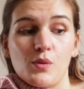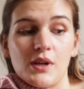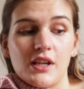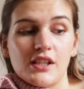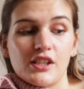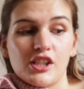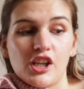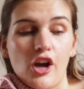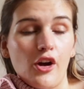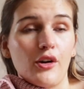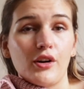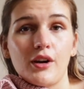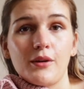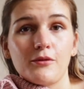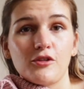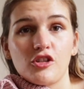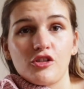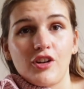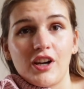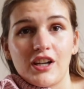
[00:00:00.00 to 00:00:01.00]
weeks ago and
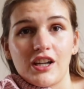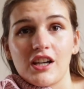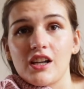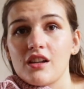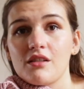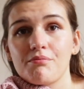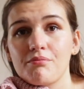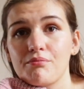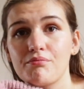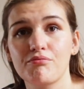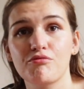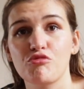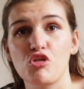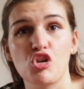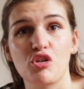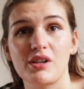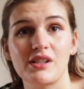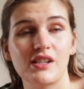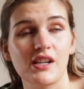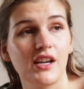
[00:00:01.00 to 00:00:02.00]
I've already
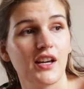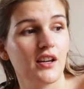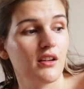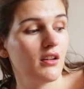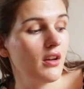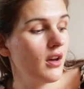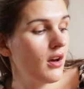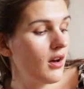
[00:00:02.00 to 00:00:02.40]
ruined it.